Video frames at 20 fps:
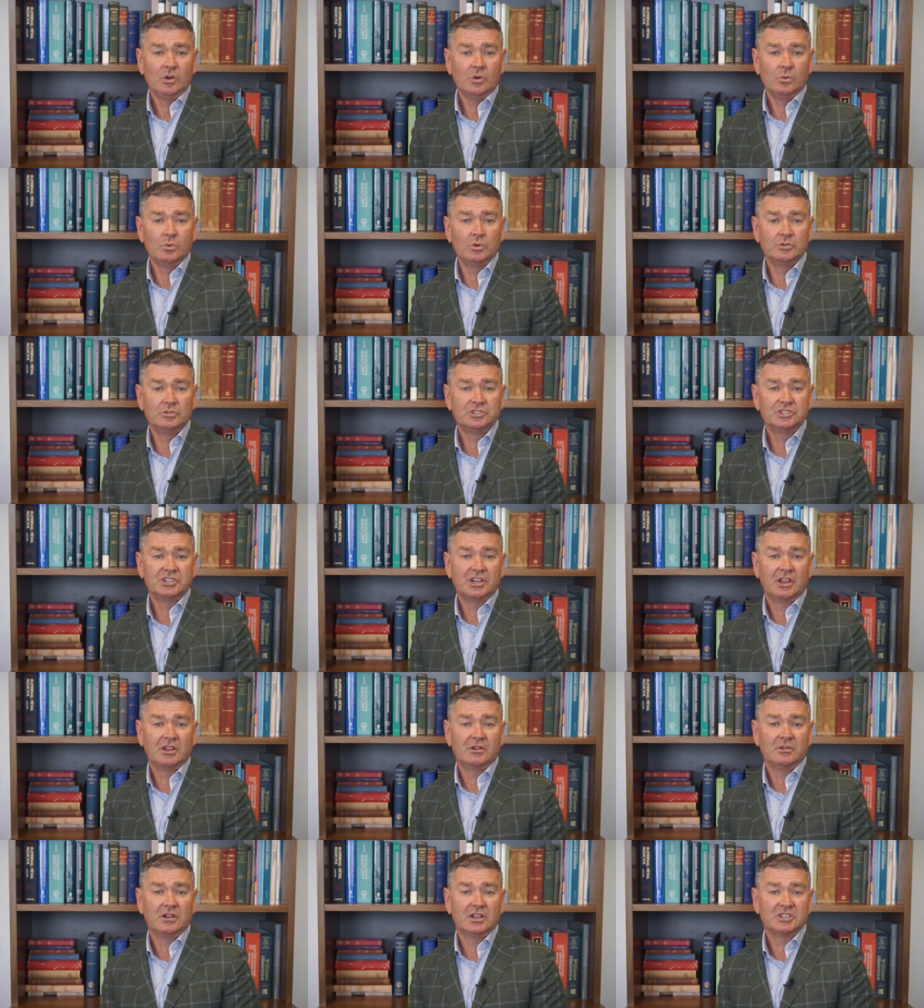would
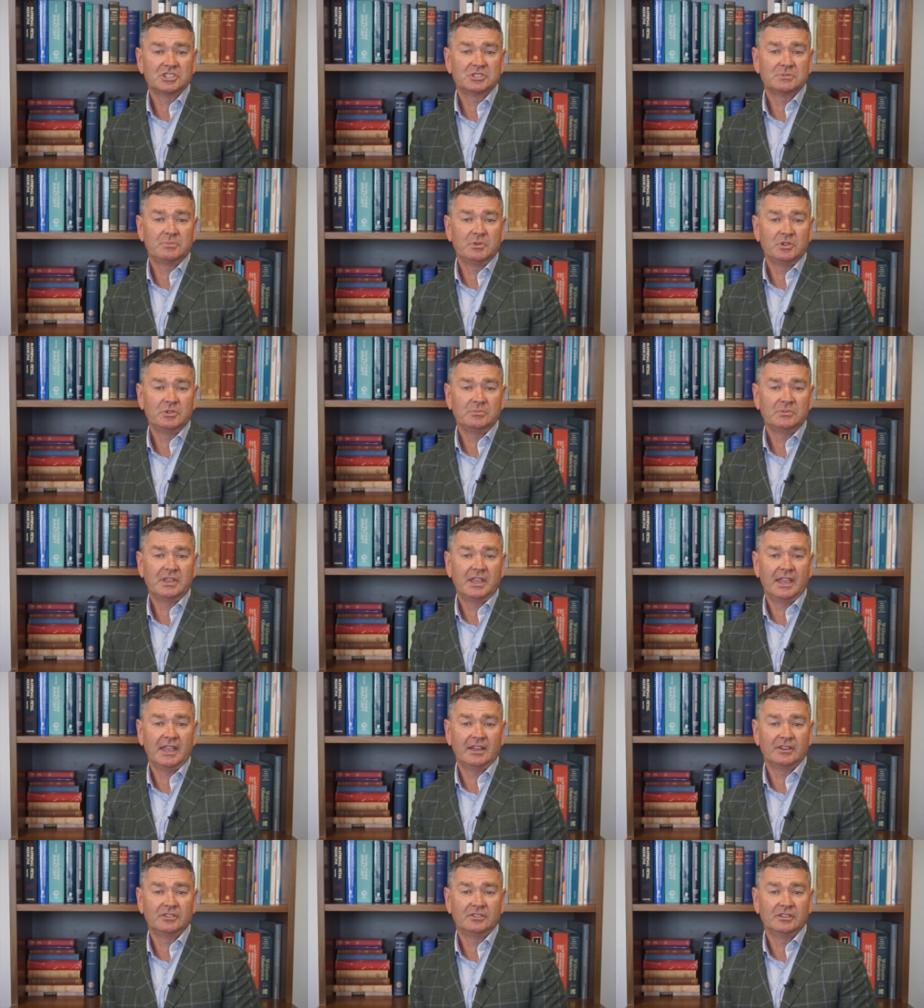show a sperm
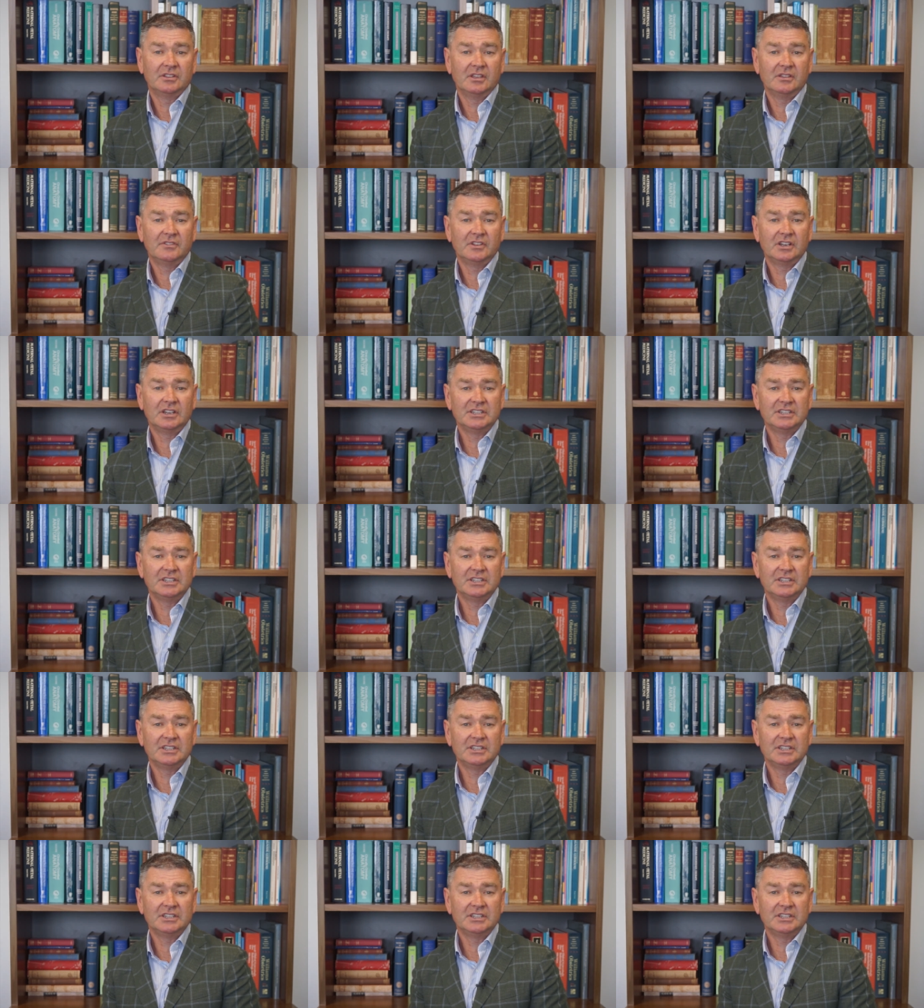count of at